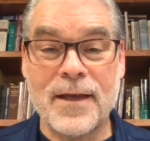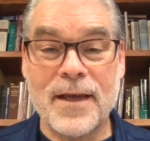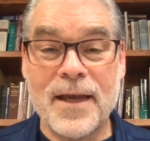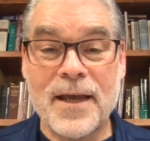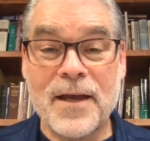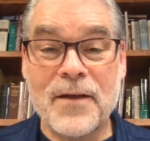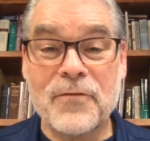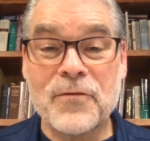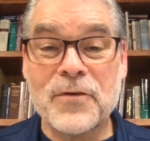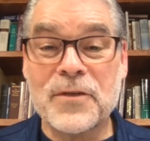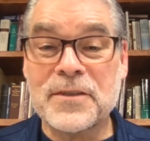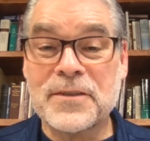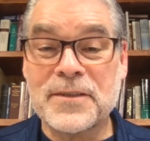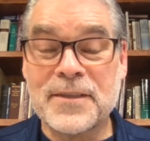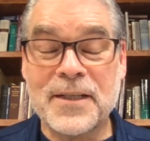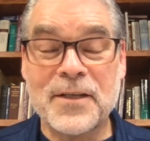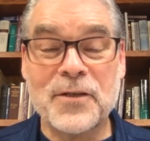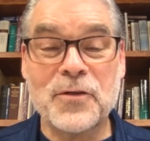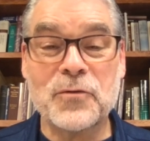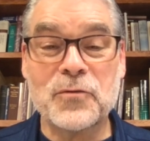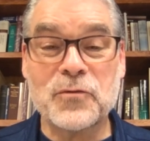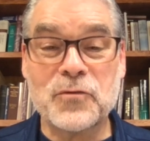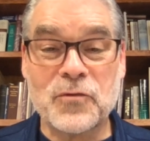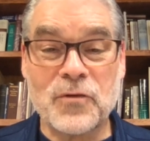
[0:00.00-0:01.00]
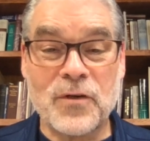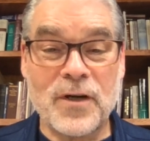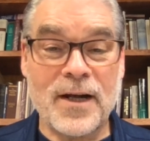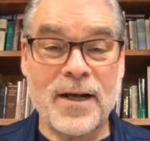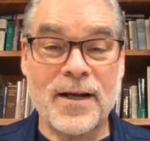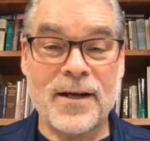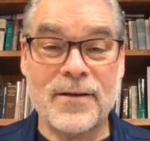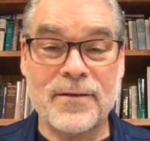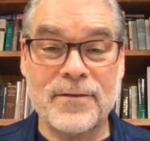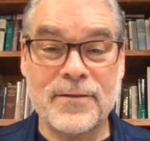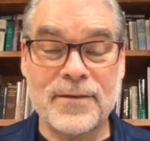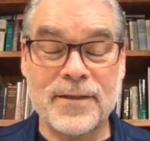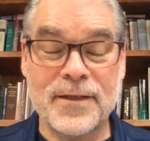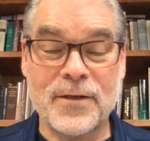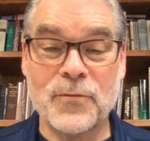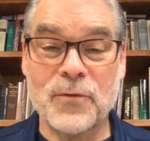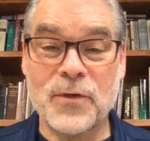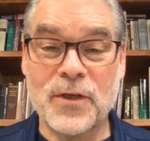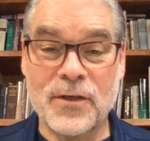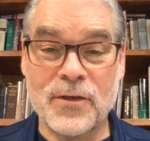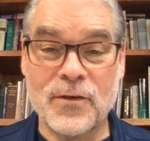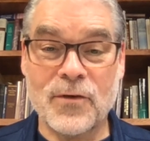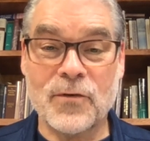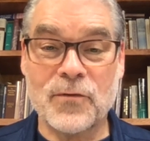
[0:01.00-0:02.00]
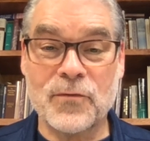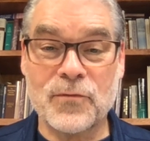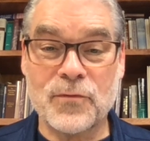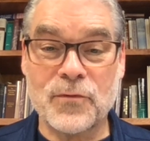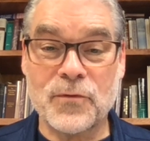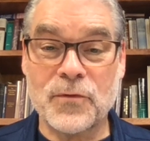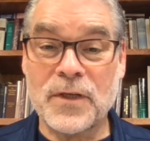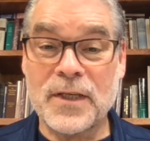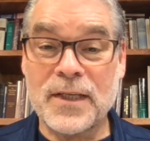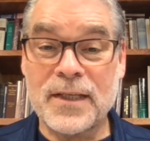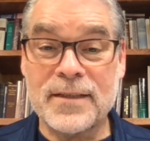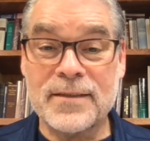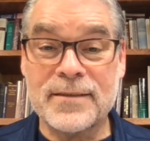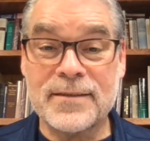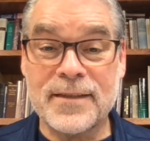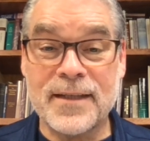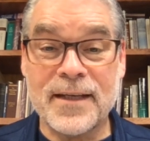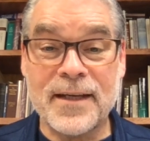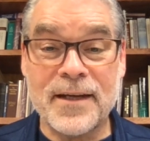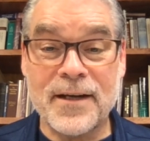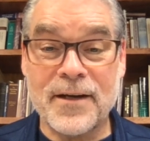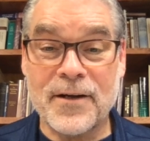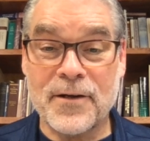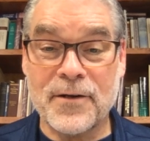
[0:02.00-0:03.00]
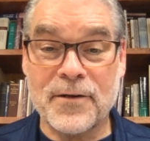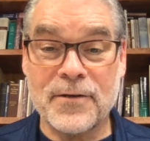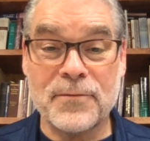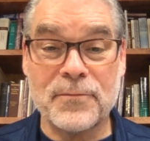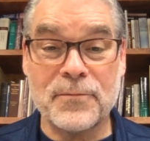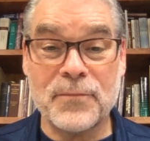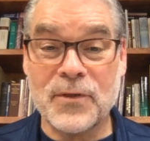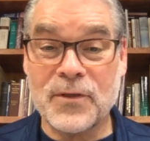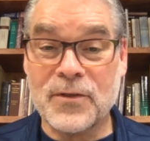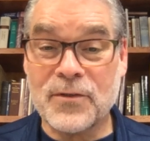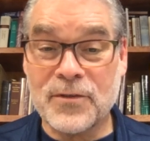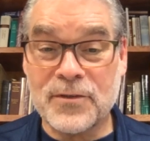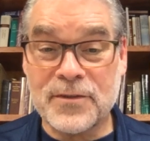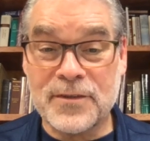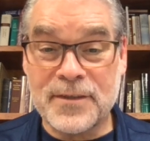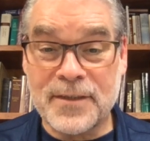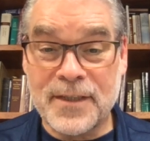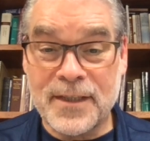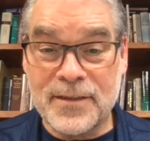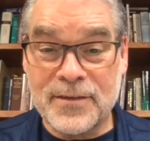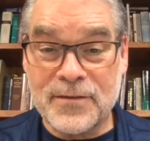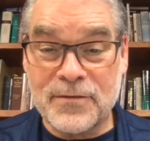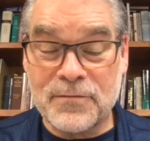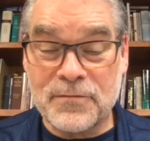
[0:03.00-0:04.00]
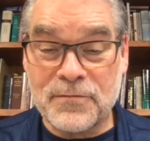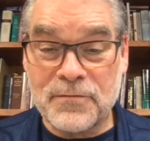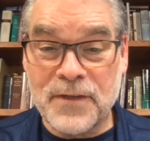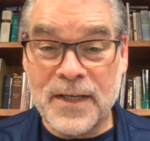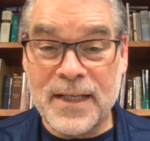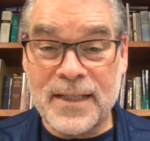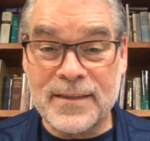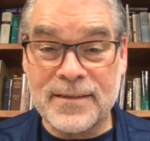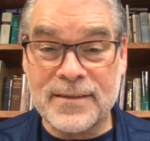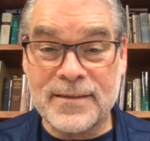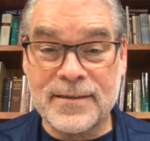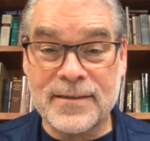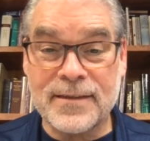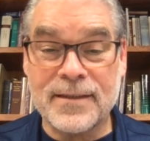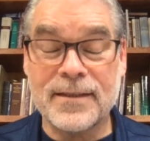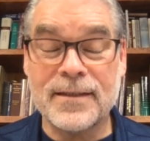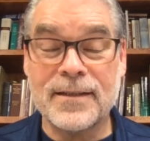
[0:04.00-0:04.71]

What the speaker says: Every single trial that we go through, he's there because he's faced